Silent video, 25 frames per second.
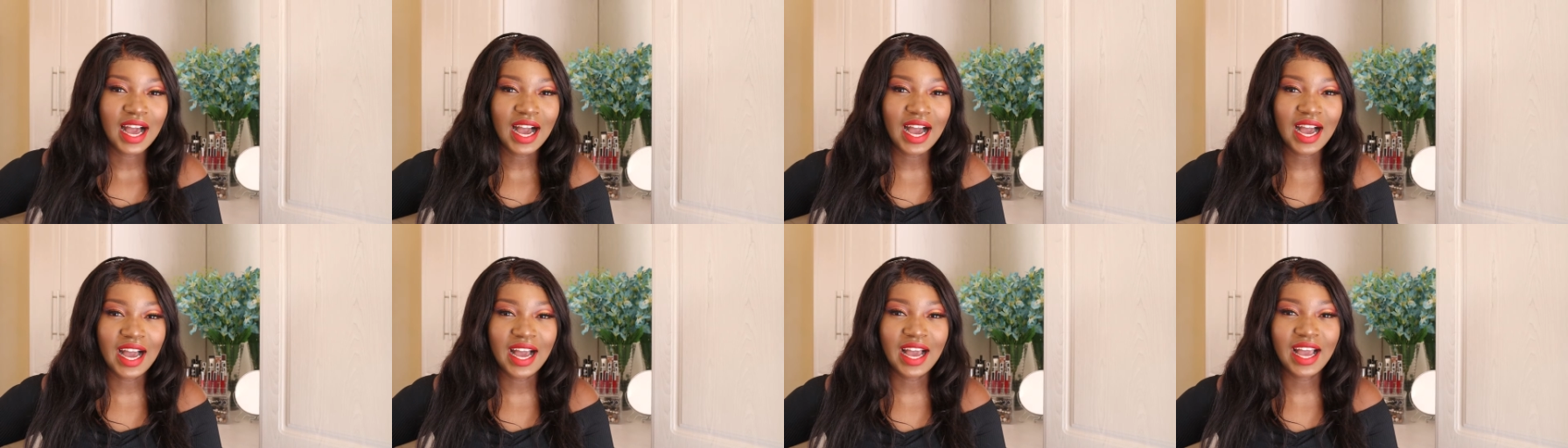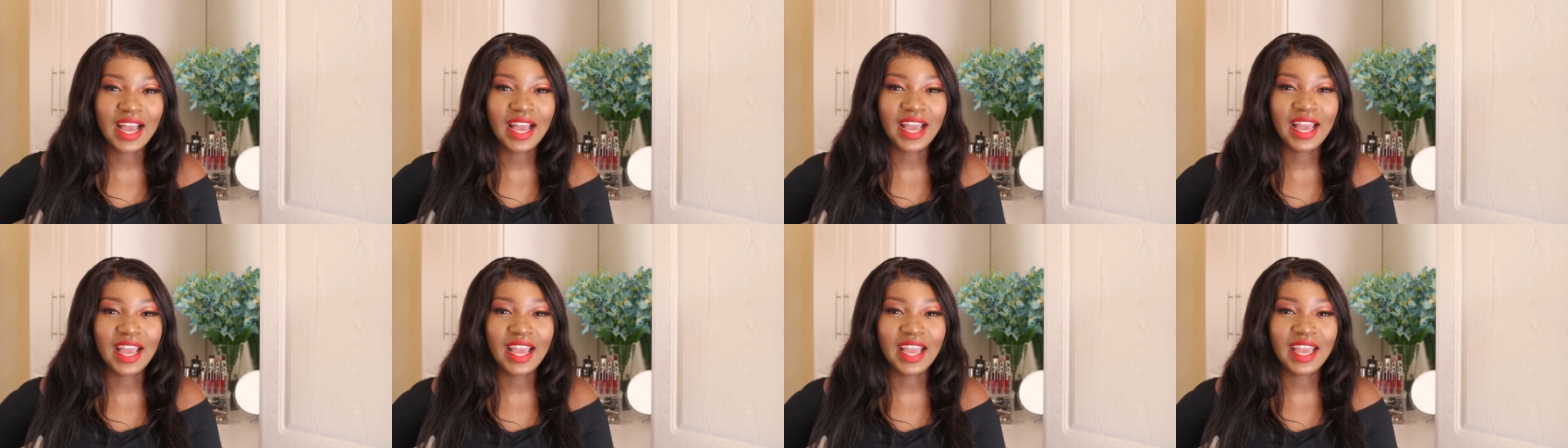
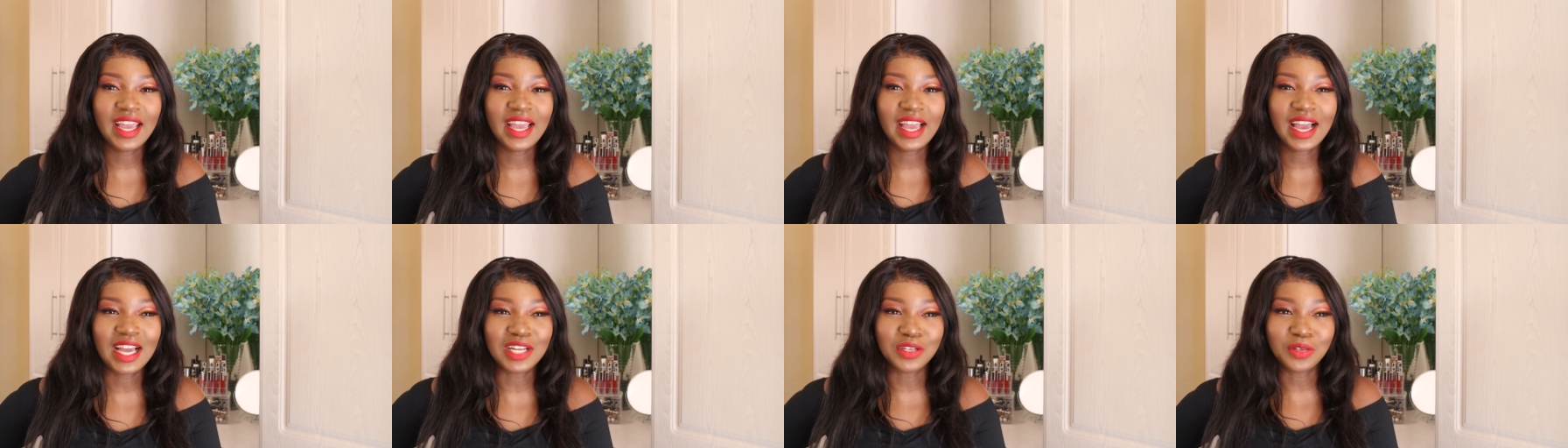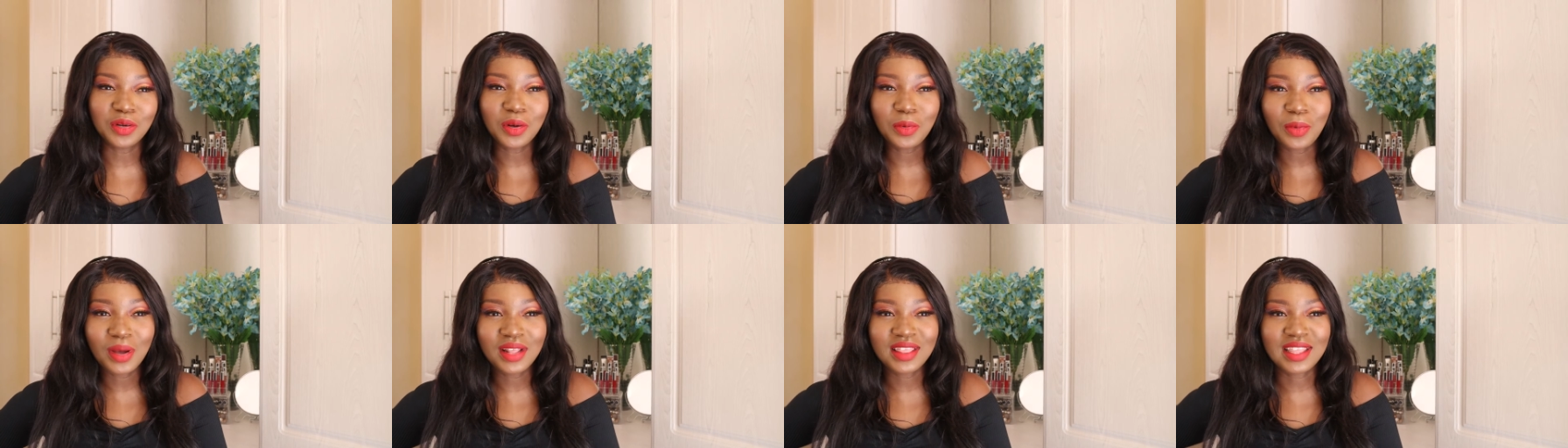i i
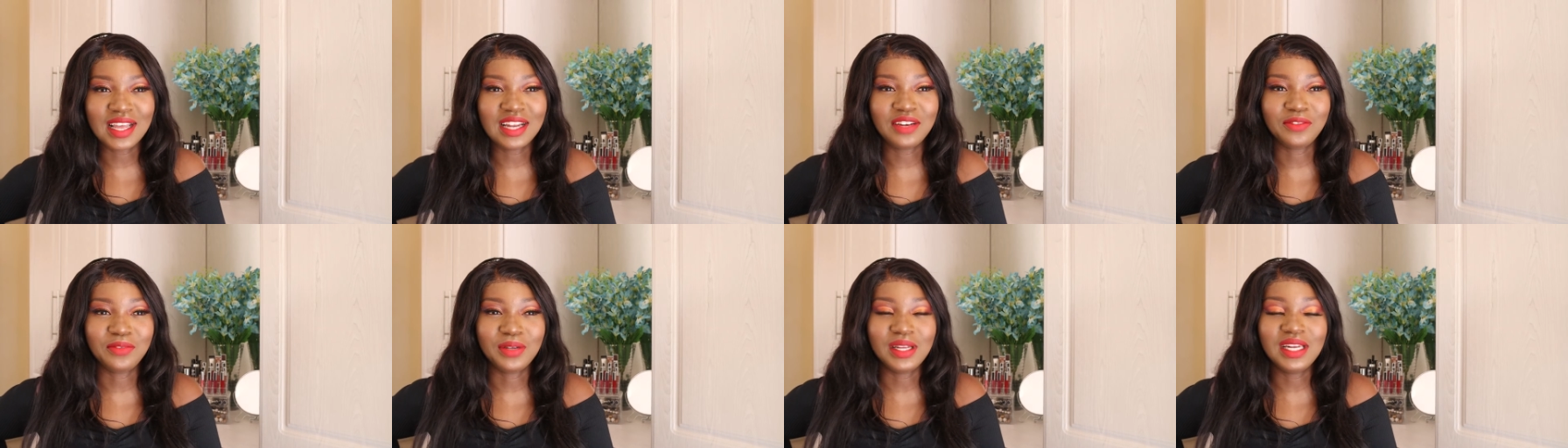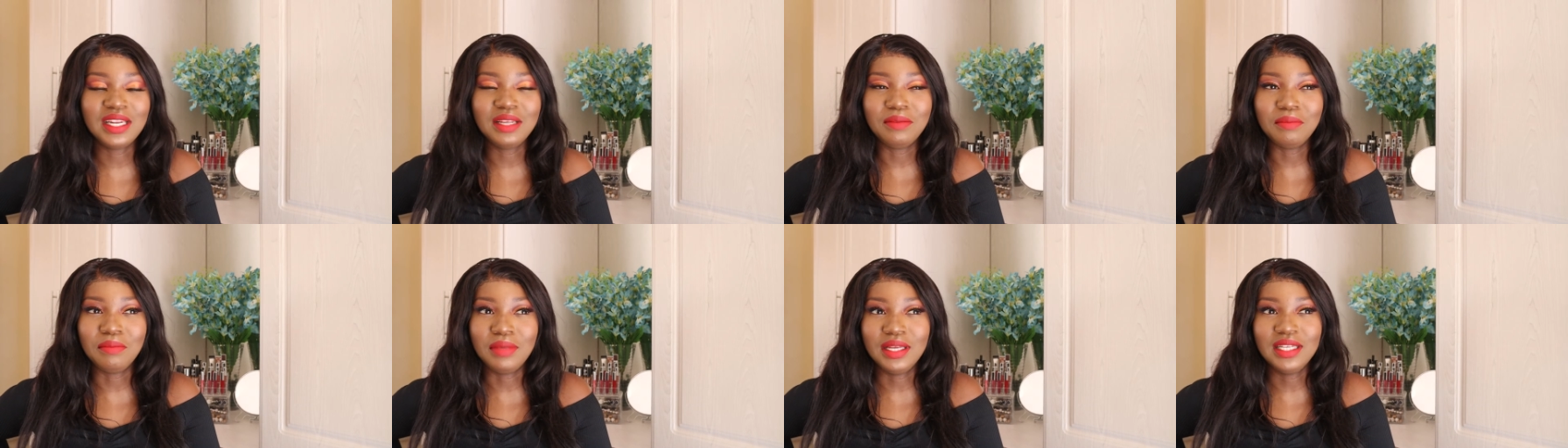don't know what that
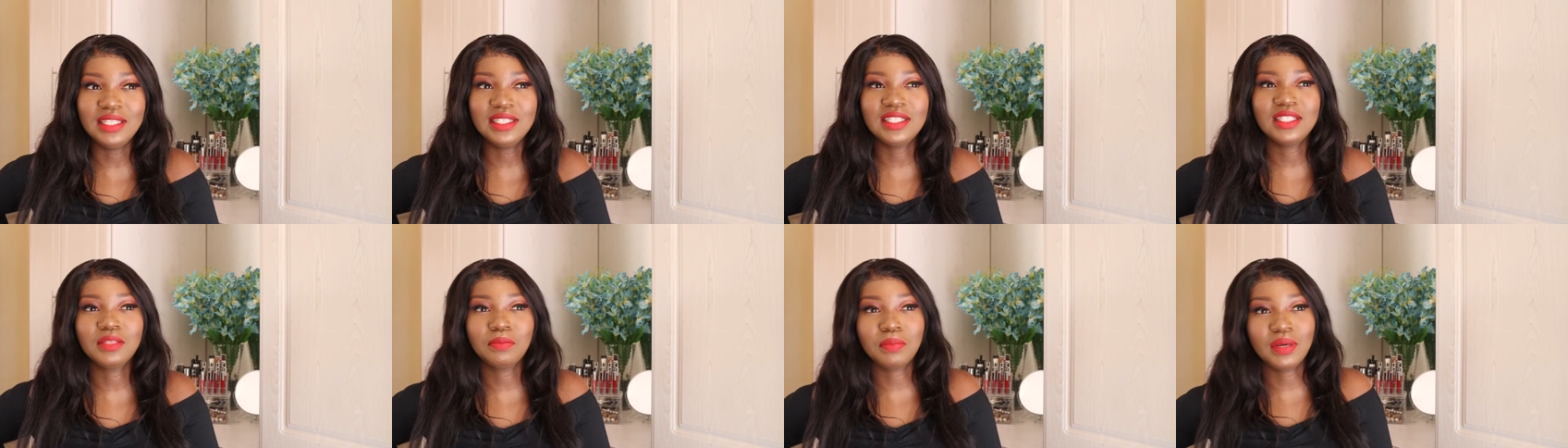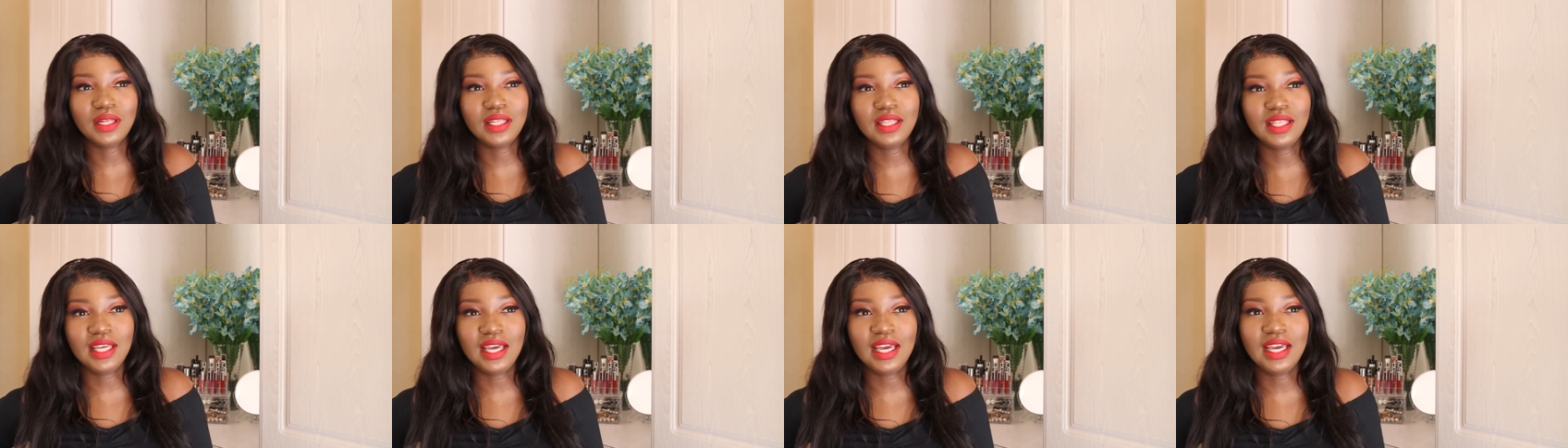really means
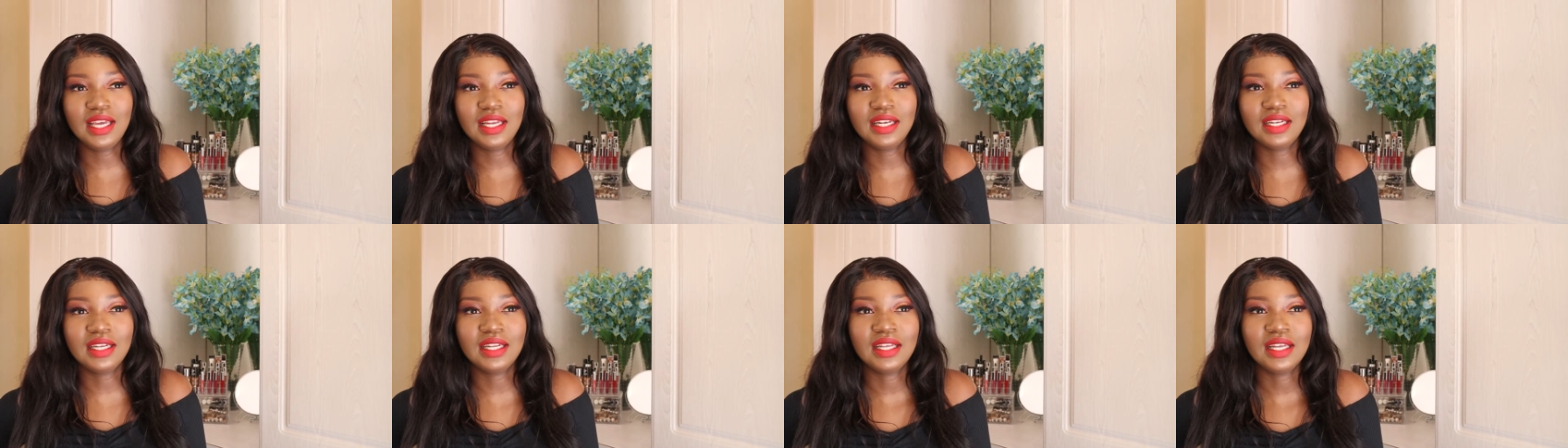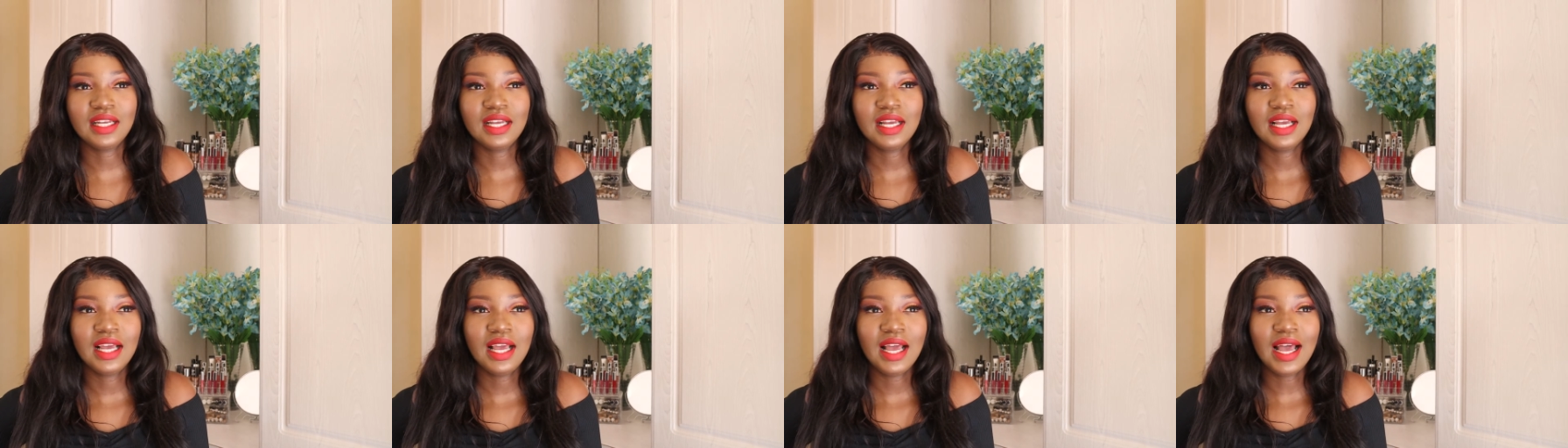but then
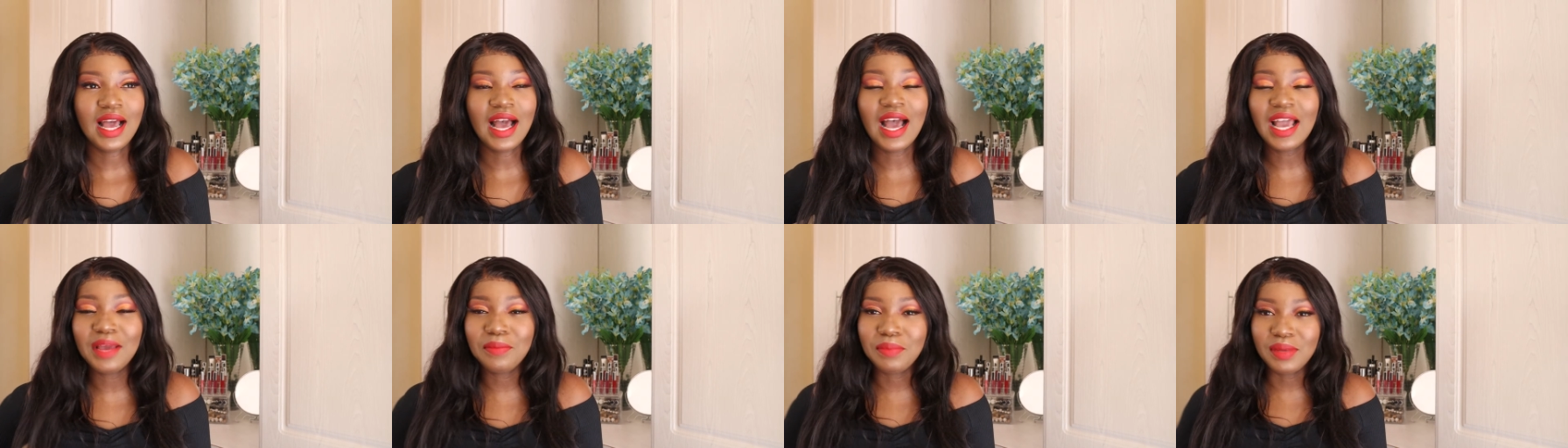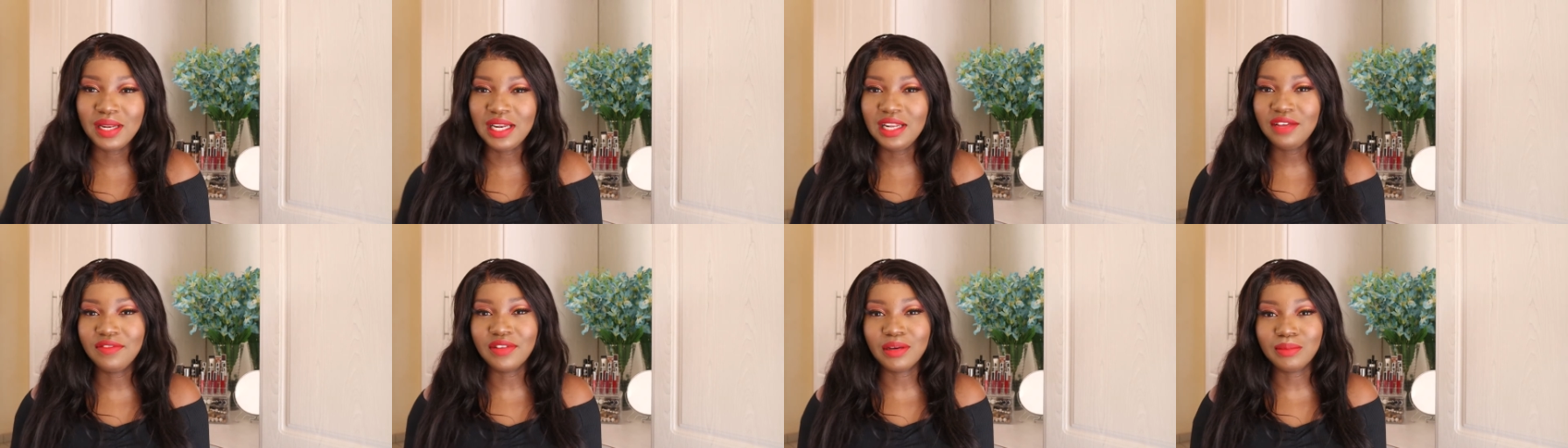I
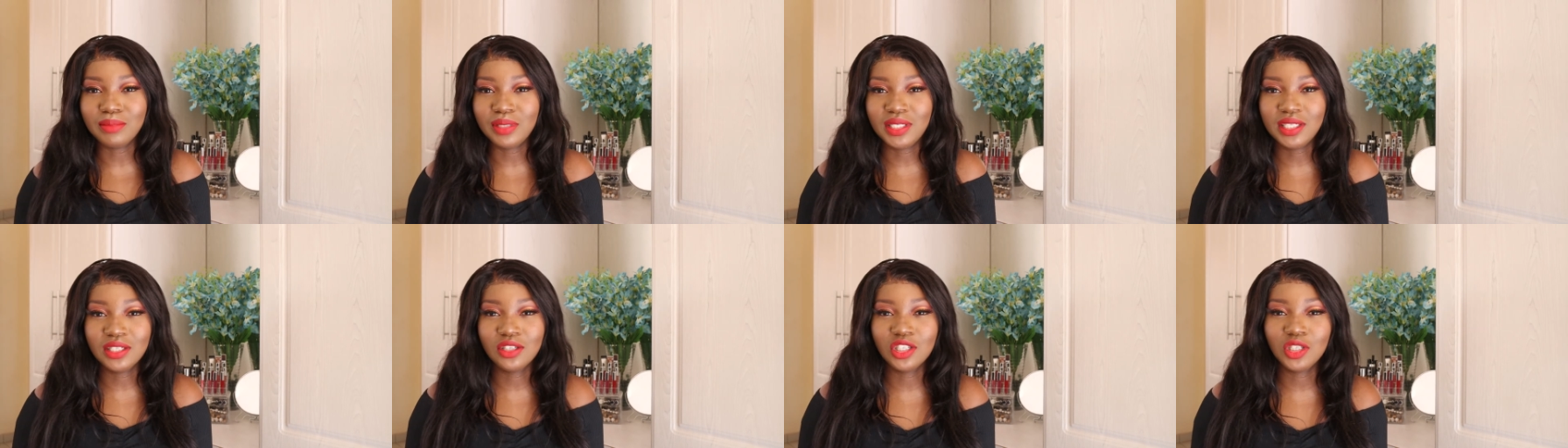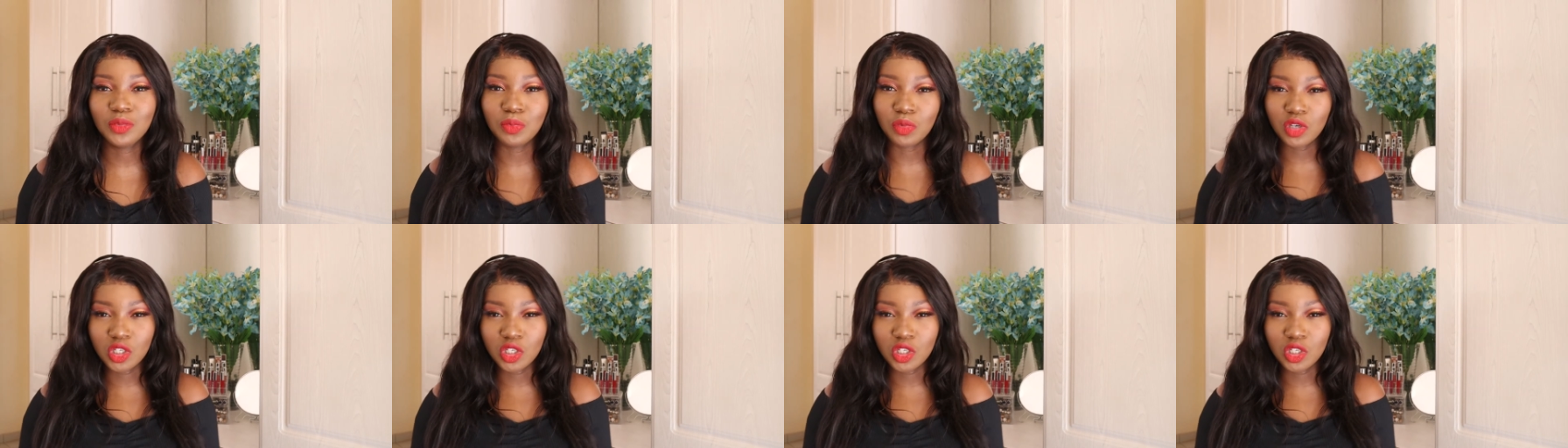believe I'm chilled.